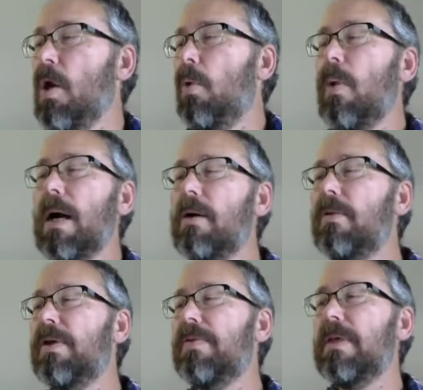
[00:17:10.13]
Well,
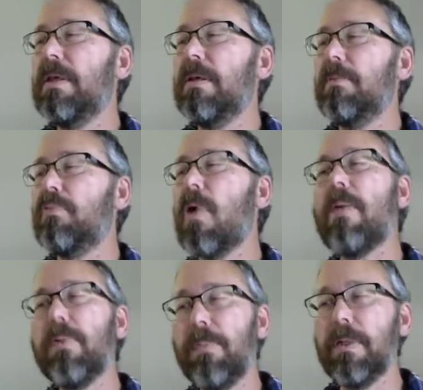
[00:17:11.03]
then the
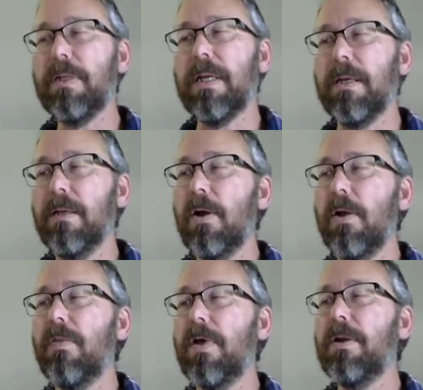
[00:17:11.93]
probability
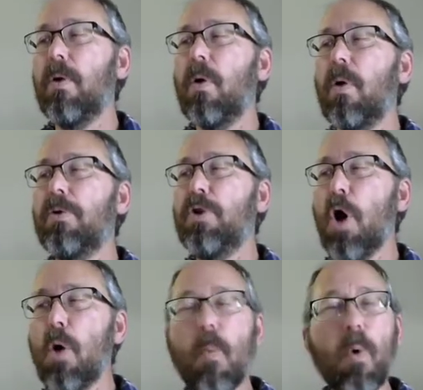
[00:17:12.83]
that
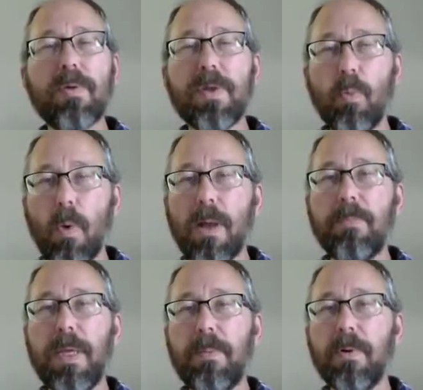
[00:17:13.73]
no more than
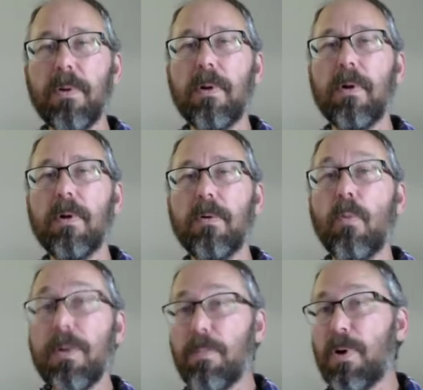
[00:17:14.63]

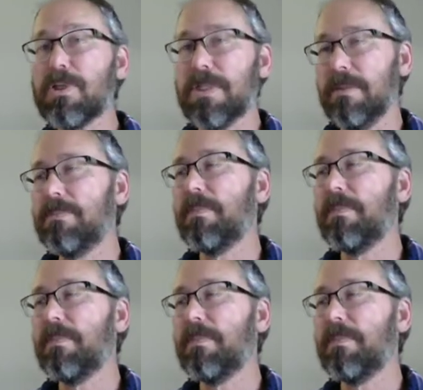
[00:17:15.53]
one person